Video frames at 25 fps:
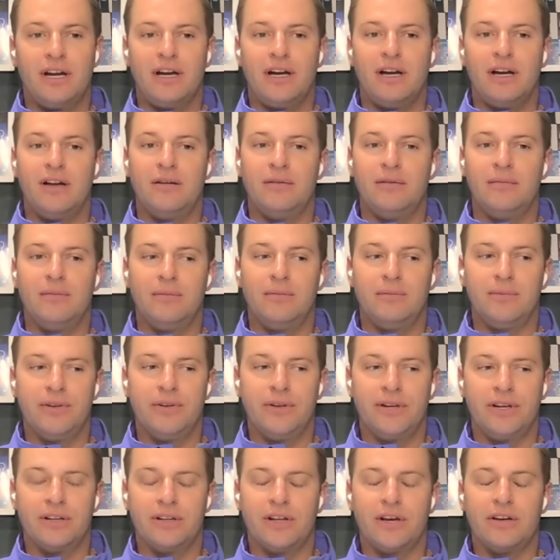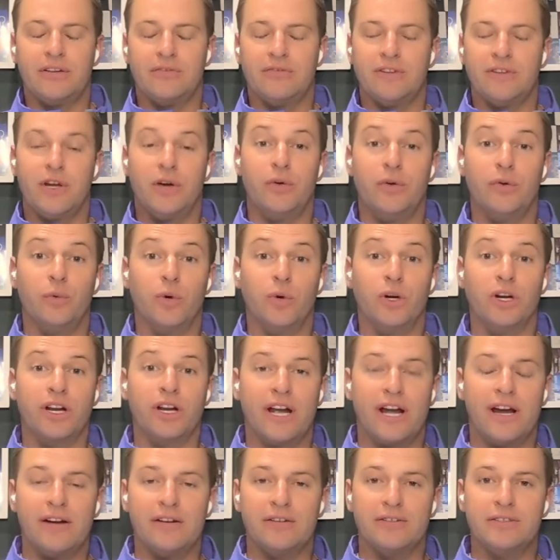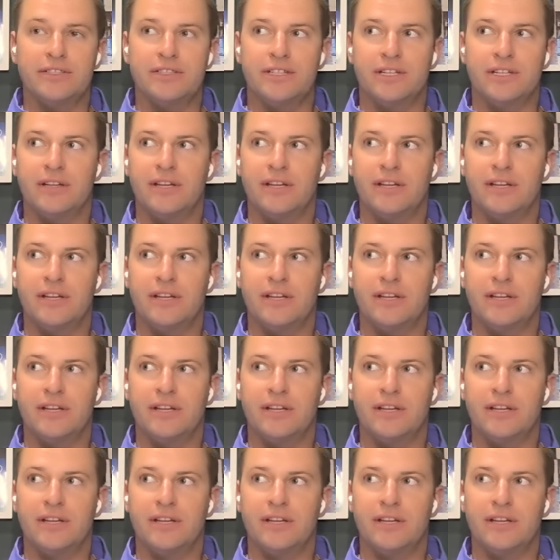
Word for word: doing a lot of loan workouts.